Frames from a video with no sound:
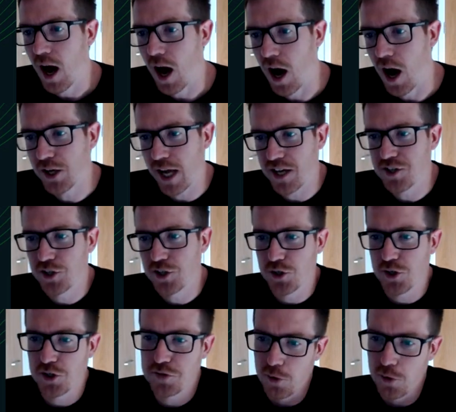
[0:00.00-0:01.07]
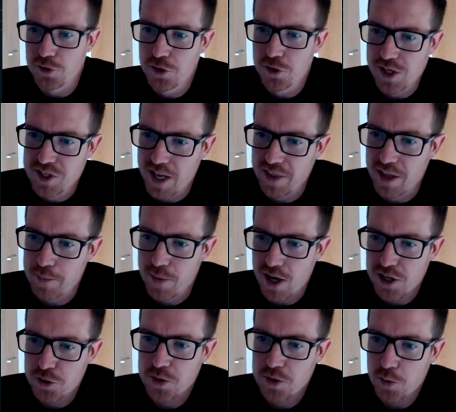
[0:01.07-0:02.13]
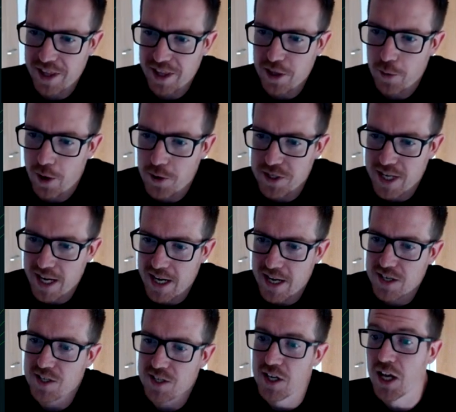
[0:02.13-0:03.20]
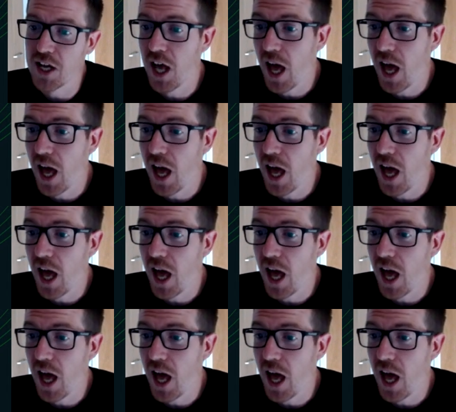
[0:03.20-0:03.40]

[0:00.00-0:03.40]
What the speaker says: are guest users forced to reset their passwords within their own tenants?